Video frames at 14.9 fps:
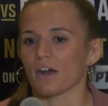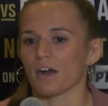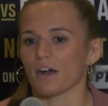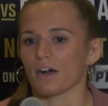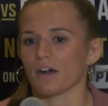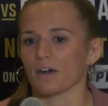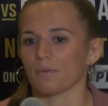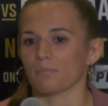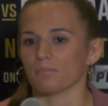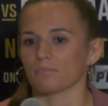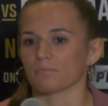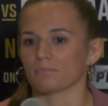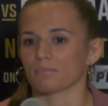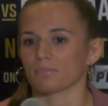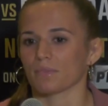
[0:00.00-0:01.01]

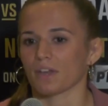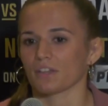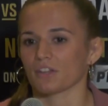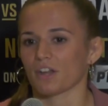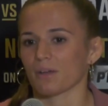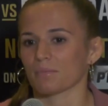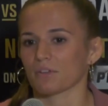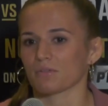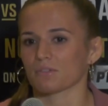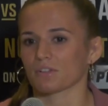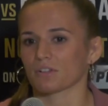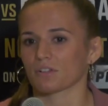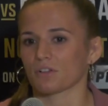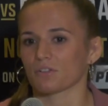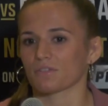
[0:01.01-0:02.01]
And I mean, it was a
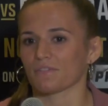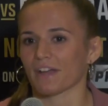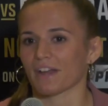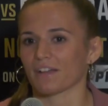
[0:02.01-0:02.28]
close fight.